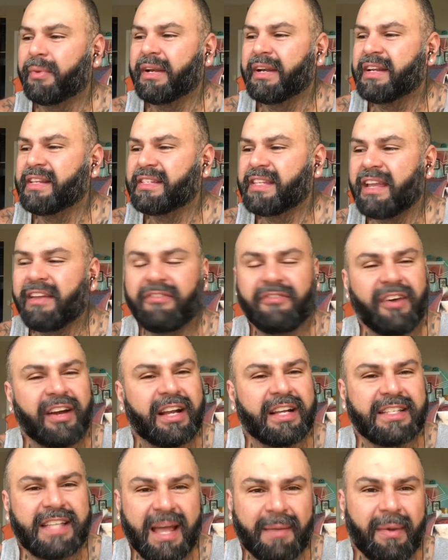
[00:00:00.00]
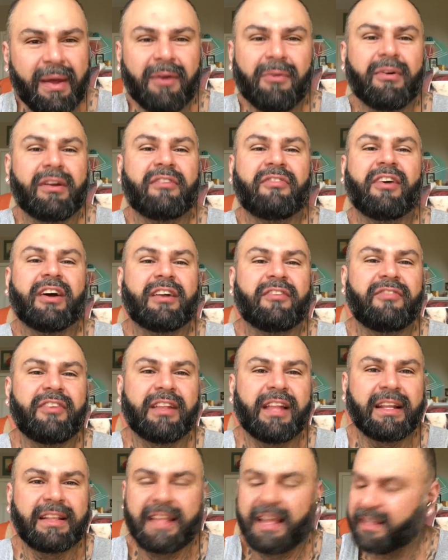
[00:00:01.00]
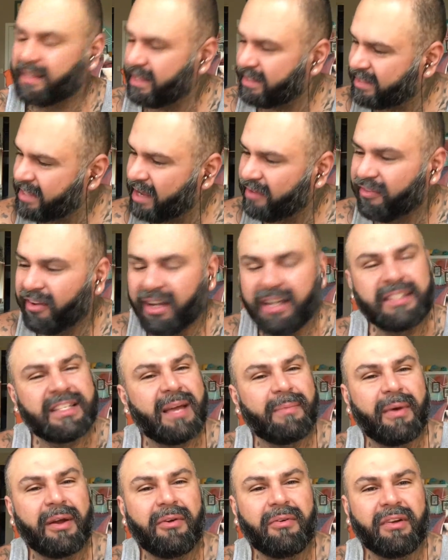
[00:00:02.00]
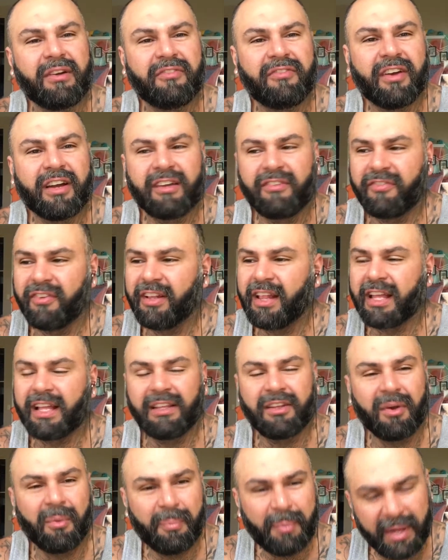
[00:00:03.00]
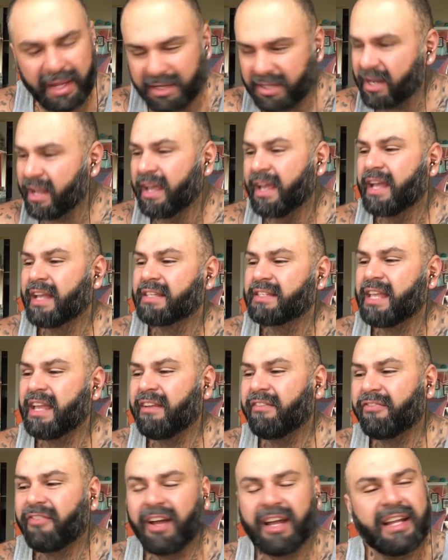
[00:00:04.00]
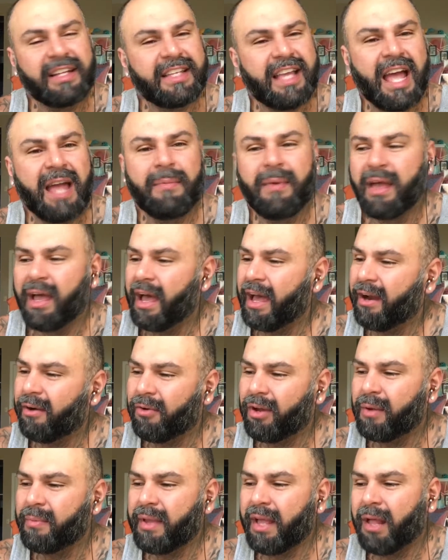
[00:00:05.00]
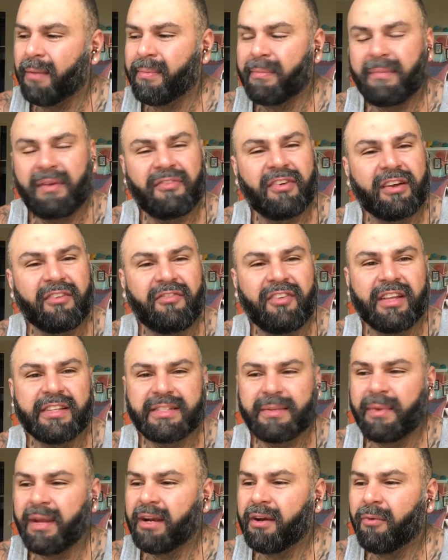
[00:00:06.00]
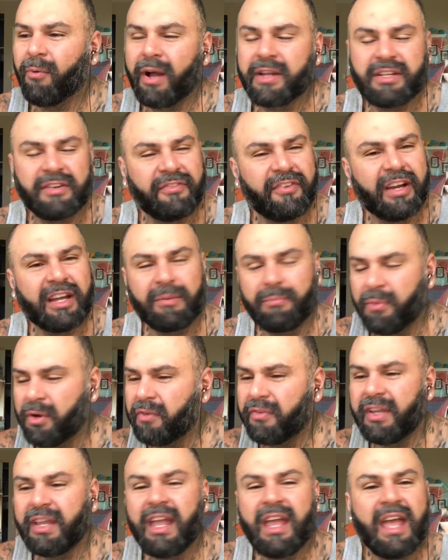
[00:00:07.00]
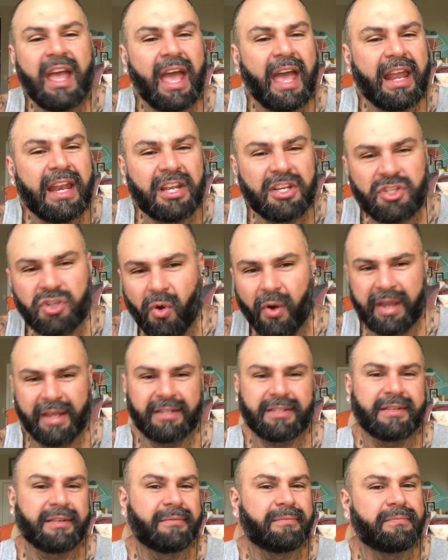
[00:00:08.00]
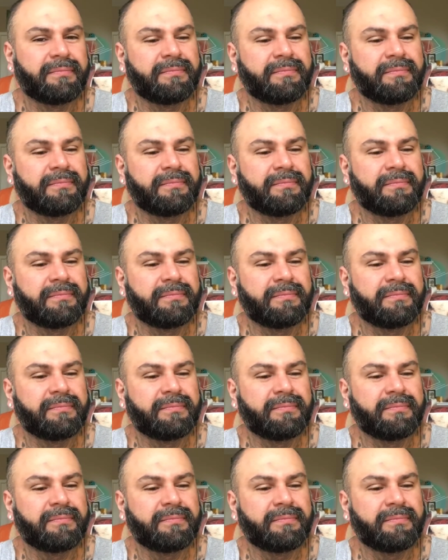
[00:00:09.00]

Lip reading: But at the same fucking time, I don't want to fucking feel like that. The same fucking time, I don't want to fucking feel like a little bitch. Same fucking time, I don't want to be all up in my fucking feelings. I'm here to watch a fucking movie and enjoy it.